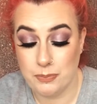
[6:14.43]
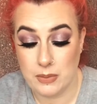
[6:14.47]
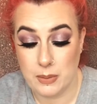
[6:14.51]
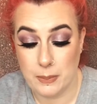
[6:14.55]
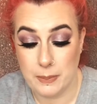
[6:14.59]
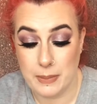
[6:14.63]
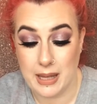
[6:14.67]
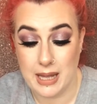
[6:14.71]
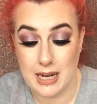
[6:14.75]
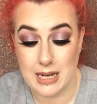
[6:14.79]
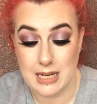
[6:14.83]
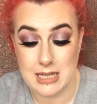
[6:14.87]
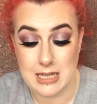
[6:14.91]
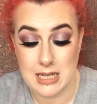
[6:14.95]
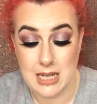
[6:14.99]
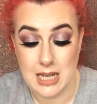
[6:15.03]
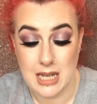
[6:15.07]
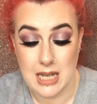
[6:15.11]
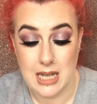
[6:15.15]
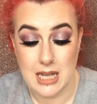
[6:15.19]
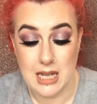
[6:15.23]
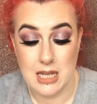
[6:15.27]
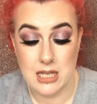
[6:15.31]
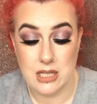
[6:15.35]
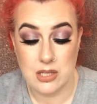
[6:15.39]
palette
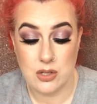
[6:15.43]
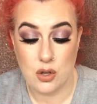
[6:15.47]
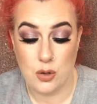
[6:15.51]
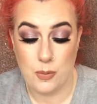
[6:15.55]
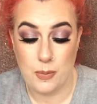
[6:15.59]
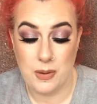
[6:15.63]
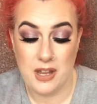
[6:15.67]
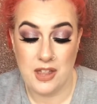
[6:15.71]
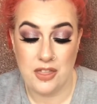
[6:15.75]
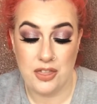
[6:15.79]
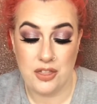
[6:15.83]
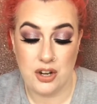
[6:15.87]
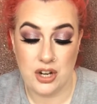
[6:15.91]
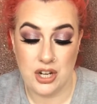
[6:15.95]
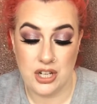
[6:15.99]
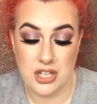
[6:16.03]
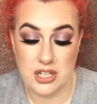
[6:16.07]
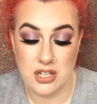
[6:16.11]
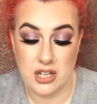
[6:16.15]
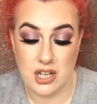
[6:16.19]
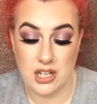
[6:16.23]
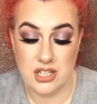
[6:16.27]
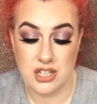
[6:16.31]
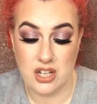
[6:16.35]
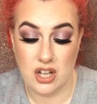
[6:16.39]
is coming at
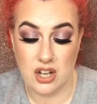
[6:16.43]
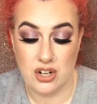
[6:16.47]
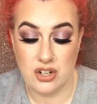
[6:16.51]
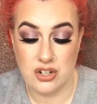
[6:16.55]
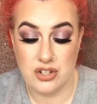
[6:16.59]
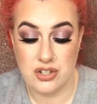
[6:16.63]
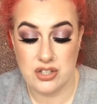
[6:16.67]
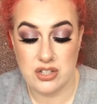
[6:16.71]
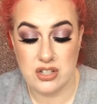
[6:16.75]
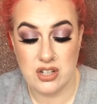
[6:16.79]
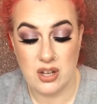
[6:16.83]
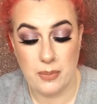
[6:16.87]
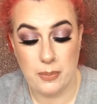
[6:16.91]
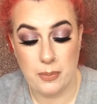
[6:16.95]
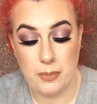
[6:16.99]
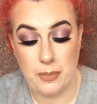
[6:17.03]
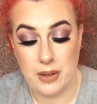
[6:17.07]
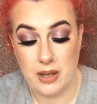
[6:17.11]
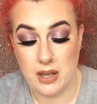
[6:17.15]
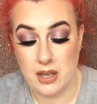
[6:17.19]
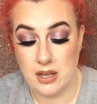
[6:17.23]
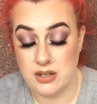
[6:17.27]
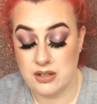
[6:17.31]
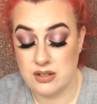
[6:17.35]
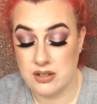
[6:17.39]
$39. Not
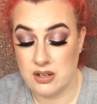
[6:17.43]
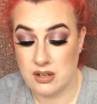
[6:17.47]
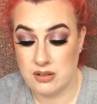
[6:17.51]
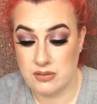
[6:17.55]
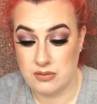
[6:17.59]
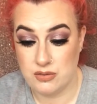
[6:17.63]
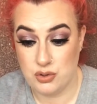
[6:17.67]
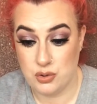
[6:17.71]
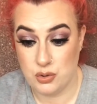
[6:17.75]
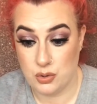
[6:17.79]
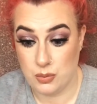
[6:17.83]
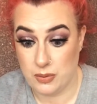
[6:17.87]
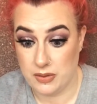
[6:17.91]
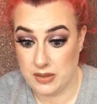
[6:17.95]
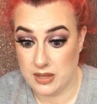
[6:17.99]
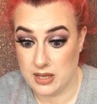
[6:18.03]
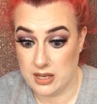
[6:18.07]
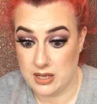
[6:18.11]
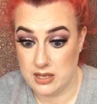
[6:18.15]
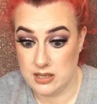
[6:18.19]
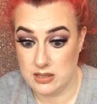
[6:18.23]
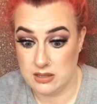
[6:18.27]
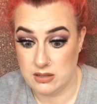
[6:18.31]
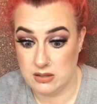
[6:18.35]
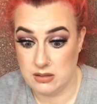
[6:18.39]
bad. Not sure what that
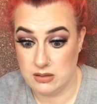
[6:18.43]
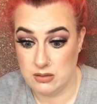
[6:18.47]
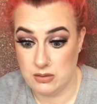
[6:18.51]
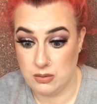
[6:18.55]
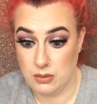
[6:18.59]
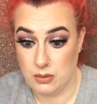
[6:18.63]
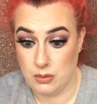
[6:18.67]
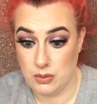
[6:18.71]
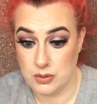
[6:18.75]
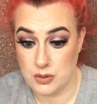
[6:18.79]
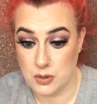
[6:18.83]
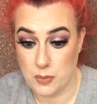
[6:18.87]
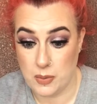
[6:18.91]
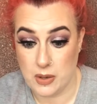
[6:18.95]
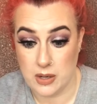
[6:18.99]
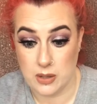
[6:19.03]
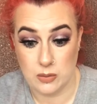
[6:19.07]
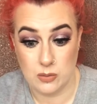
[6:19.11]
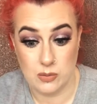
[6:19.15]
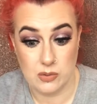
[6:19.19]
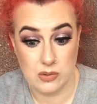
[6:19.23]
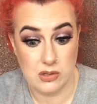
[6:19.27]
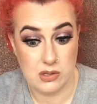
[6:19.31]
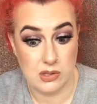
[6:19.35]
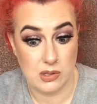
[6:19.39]
is in euros or
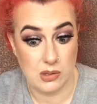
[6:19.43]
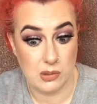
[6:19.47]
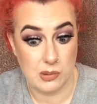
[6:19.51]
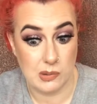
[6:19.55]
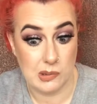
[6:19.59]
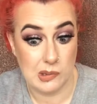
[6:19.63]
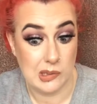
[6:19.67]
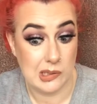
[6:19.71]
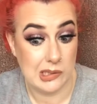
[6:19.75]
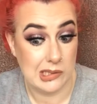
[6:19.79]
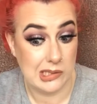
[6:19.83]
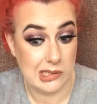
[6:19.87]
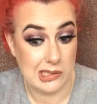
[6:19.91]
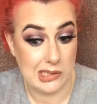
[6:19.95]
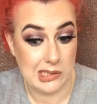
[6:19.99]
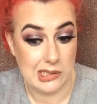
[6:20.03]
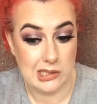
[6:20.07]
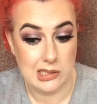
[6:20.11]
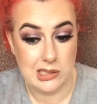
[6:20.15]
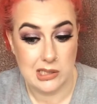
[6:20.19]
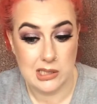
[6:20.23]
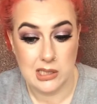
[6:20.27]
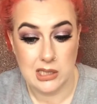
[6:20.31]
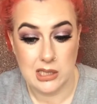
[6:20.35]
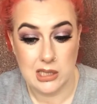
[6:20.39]
pounds. So,
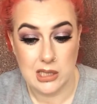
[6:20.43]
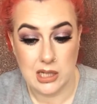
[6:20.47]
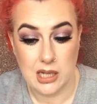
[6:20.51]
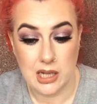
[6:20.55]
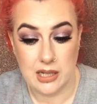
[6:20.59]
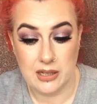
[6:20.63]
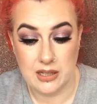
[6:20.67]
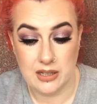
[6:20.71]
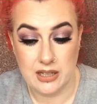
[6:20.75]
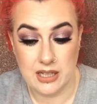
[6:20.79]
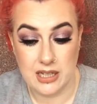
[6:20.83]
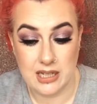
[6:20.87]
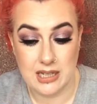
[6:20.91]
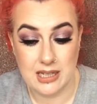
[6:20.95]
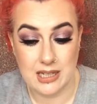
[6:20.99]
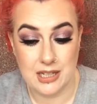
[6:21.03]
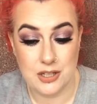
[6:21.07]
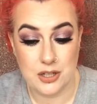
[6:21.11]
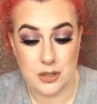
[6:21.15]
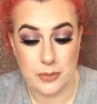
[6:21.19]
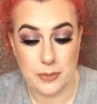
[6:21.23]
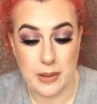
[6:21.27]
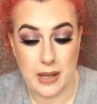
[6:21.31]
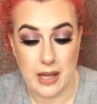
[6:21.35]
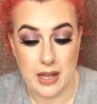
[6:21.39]
and then the
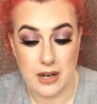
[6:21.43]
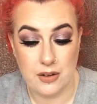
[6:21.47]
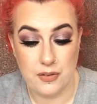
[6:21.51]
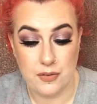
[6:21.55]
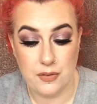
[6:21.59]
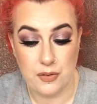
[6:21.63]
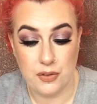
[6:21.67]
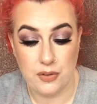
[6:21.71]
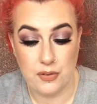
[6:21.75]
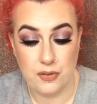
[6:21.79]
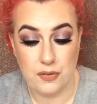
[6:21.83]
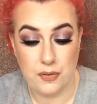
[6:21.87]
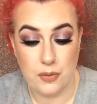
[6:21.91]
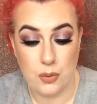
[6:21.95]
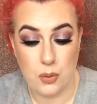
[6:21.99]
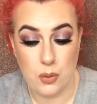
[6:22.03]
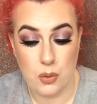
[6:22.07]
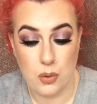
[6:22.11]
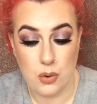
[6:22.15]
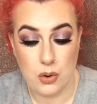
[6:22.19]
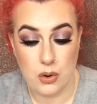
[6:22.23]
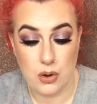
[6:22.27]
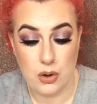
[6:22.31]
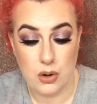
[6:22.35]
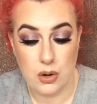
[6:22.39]
glitter palette for the
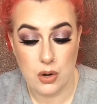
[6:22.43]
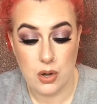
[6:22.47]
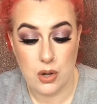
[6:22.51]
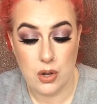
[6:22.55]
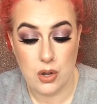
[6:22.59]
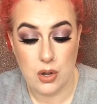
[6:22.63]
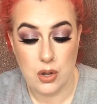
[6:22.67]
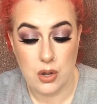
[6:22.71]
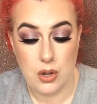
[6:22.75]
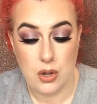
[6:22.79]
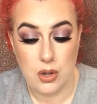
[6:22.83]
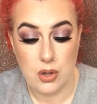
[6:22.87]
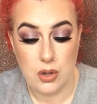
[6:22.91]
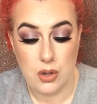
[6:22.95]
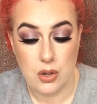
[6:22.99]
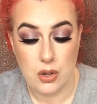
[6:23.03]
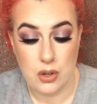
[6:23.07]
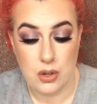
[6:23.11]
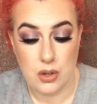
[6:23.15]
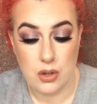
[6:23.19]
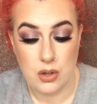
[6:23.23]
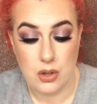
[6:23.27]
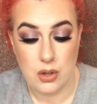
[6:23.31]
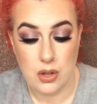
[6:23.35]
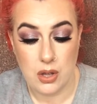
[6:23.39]
4
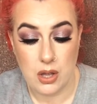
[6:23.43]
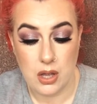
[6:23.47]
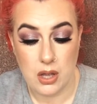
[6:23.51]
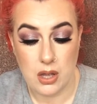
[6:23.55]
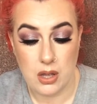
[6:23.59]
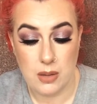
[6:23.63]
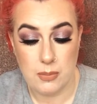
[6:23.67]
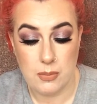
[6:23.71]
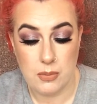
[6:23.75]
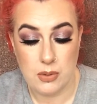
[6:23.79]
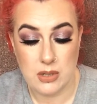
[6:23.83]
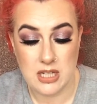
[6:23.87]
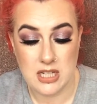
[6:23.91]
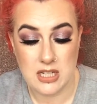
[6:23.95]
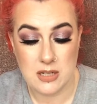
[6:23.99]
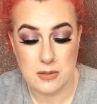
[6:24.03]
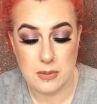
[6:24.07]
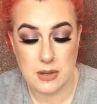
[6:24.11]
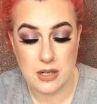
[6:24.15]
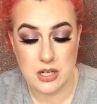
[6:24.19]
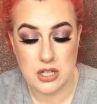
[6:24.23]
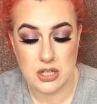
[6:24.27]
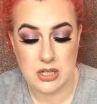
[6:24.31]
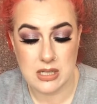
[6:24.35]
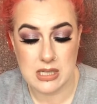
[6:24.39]

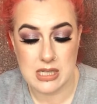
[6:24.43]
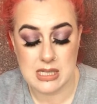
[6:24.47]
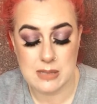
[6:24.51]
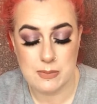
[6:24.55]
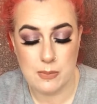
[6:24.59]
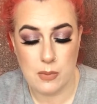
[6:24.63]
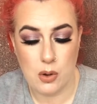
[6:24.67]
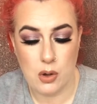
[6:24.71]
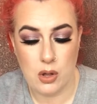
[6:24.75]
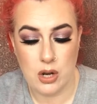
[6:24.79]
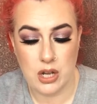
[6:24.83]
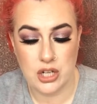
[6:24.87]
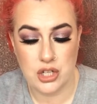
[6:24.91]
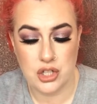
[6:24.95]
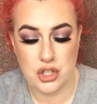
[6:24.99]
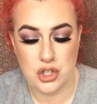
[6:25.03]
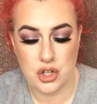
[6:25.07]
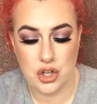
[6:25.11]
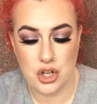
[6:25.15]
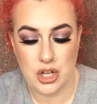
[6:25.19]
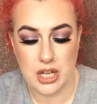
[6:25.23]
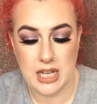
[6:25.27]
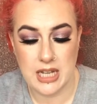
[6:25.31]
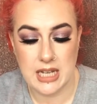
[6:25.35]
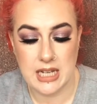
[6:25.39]
multi-dimensional small and
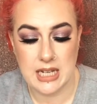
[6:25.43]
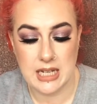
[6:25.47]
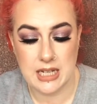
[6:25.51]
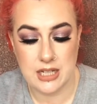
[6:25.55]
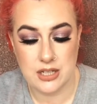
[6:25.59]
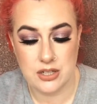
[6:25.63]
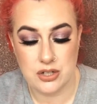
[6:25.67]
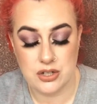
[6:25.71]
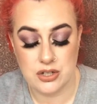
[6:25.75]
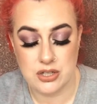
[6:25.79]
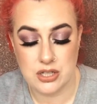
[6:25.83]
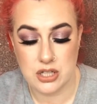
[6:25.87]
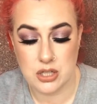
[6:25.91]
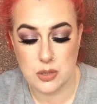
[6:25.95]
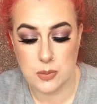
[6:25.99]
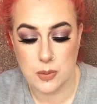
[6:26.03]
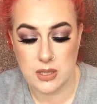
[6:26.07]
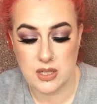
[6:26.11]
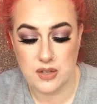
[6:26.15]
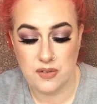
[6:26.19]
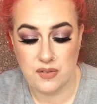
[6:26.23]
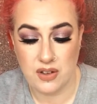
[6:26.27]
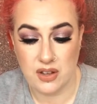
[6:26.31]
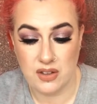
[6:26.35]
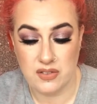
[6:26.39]
chunky glitters is
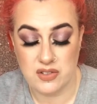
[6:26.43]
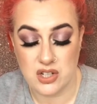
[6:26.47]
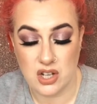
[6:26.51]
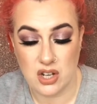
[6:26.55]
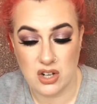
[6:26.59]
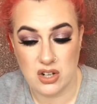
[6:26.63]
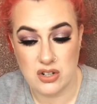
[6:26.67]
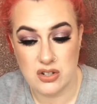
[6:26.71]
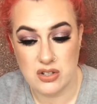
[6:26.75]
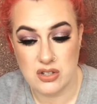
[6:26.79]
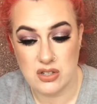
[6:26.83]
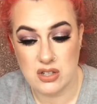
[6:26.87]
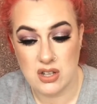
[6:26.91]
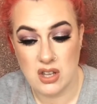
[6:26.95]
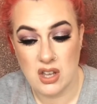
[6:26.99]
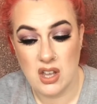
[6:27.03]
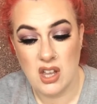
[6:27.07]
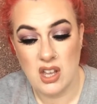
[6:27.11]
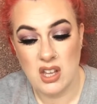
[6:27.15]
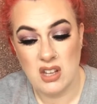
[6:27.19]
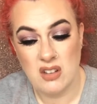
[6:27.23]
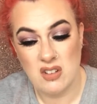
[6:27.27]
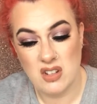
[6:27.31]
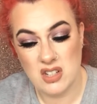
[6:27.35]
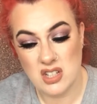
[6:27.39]
$25,
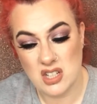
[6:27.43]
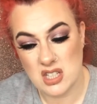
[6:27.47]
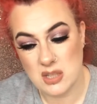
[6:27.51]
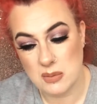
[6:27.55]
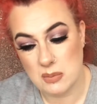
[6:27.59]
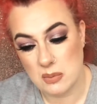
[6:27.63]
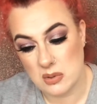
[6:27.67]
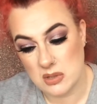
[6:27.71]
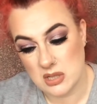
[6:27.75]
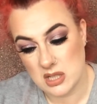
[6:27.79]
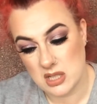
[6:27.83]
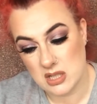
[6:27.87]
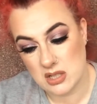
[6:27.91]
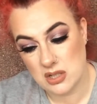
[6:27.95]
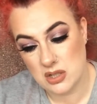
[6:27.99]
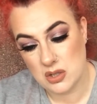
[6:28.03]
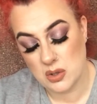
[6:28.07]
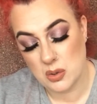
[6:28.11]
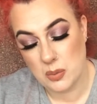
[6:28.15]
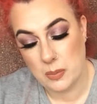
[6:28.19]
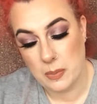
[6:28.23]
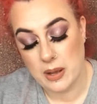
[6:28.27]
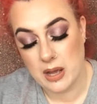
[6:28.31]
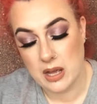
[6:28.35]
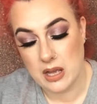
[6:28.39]
which I suppose isn't
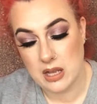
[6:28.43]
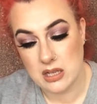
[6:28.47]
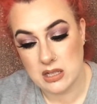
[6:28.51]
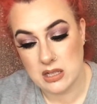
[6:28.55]
too bad.